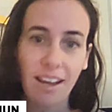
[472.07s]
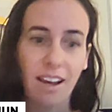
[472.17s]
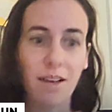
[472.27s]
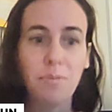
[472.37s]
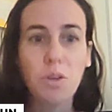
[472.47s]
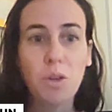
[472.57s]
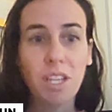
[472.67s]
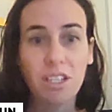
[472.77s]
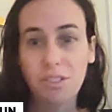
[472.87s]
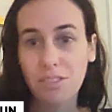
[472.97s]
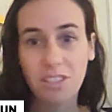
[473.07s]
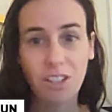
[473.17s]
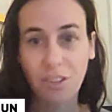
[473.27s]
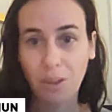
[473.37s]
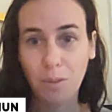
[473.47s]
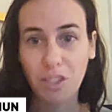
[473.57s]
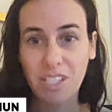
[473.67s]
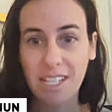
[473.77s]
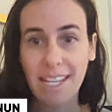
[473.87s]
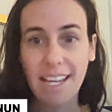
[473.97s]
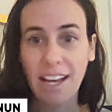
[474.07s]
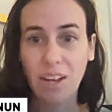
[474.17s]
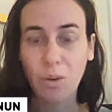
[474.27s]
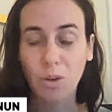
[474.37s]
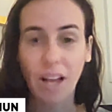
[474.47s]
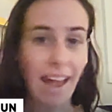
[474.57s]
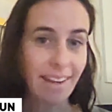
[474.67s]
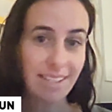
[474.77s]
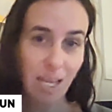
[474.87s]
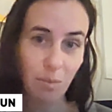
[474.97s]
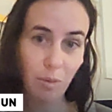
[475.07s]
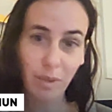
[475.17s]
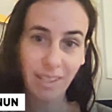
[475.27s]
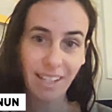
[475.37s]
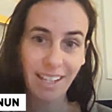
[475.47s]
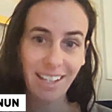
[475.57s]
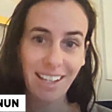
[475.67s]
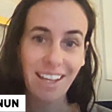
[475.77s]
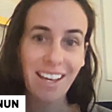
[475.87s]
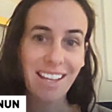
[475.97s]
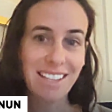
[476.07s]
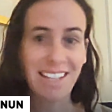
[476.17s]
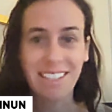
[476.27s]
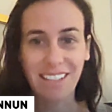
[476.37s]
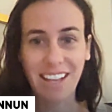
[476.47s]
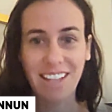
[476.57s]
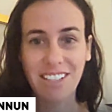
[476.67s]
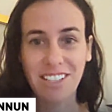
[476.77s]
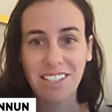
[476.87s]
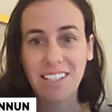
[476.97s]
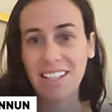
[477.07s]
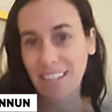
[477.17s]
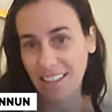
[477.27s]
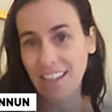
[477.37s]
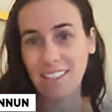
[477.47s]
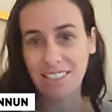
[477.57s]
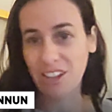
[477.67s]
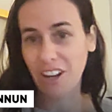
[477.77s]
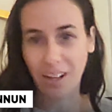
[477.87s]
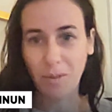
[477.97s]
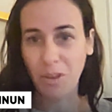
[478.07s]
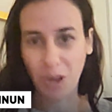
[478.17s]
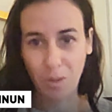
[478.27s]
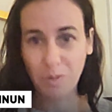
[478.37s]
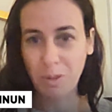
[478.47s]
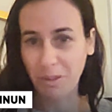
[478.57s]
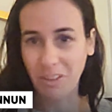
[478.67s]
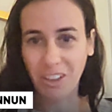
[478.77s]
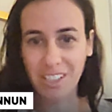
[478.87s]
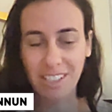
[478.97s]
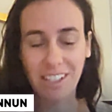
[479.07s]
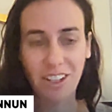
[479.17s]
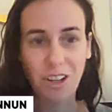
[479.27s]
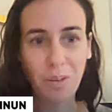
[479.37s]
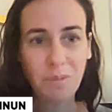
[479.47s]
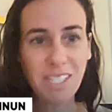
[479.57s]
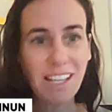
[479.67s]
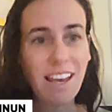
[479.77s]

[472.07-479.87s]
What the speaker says: You can use geothermal to heat and cool any type of building. Dandelion just is starting with homes. We're focused on homes.